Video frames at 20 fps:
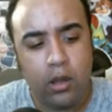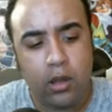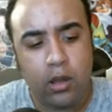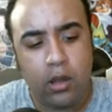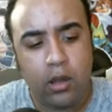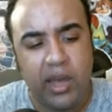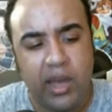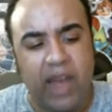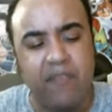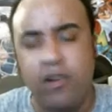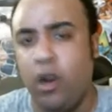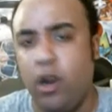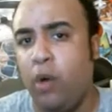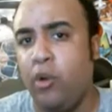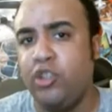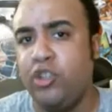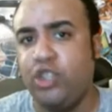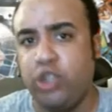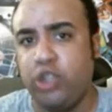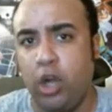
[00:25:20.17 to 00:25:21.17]
Kevin
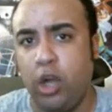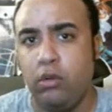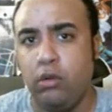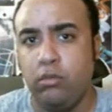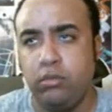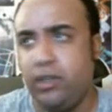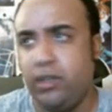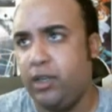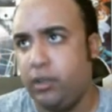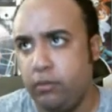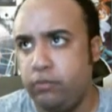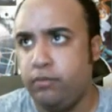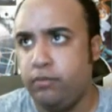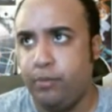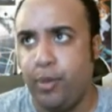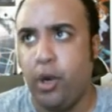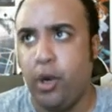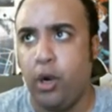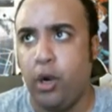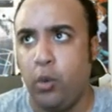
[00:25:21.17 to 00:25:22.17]
Owens show, the
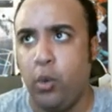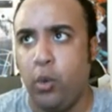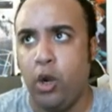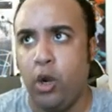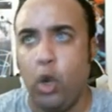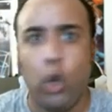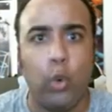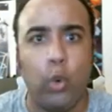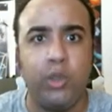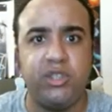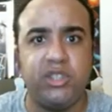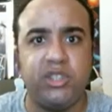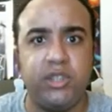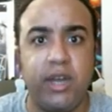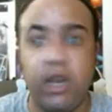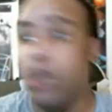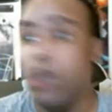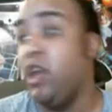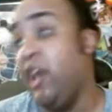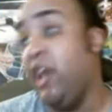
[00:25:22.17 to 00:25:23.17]
part where Owens
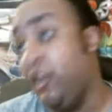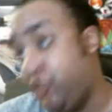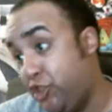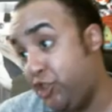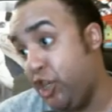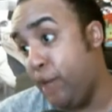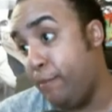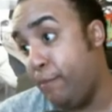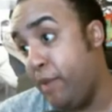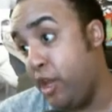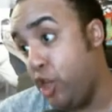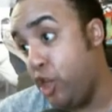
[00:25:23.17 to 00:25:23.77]
said, "It should have been